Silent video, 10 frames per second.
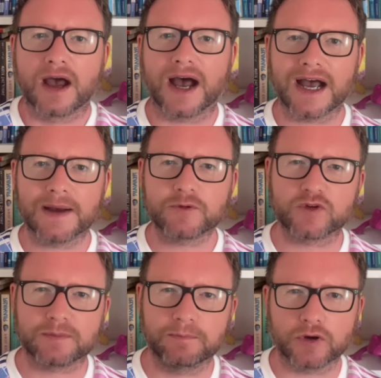Armed
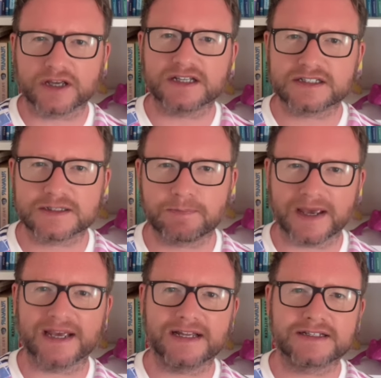with buckets,
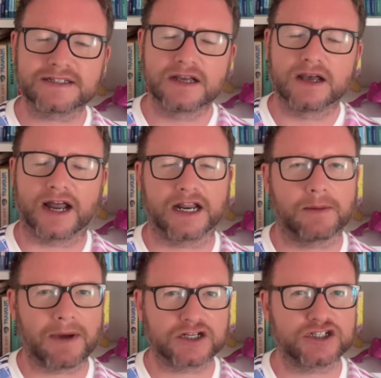spades, and an
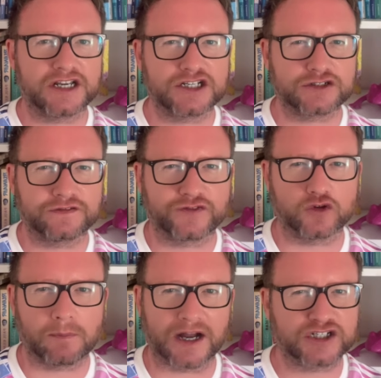imagination
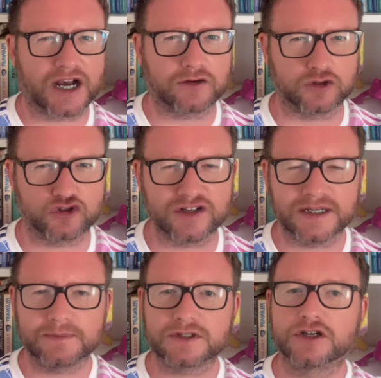fueled by childhood
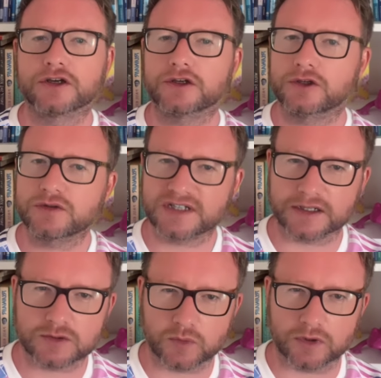dreams, you set
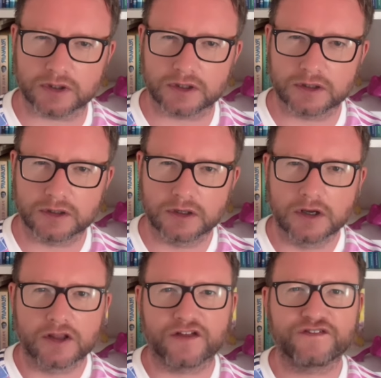to work.
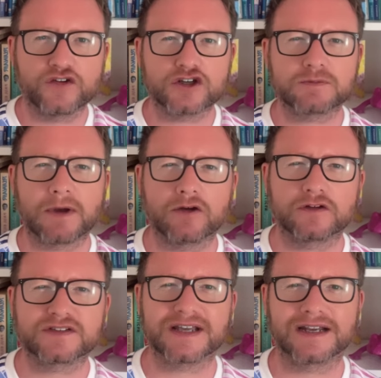The first mound of
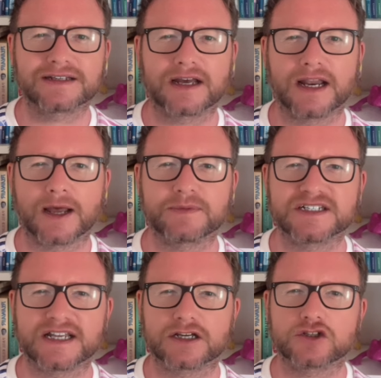sand collapses
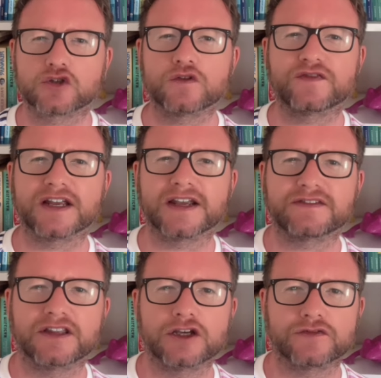like a souffle left
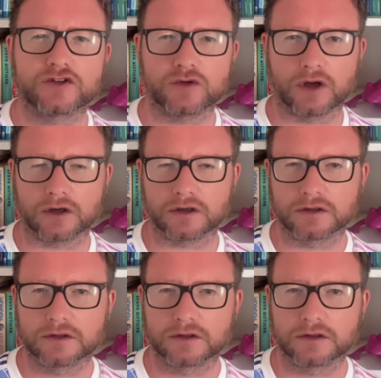in the oven too long.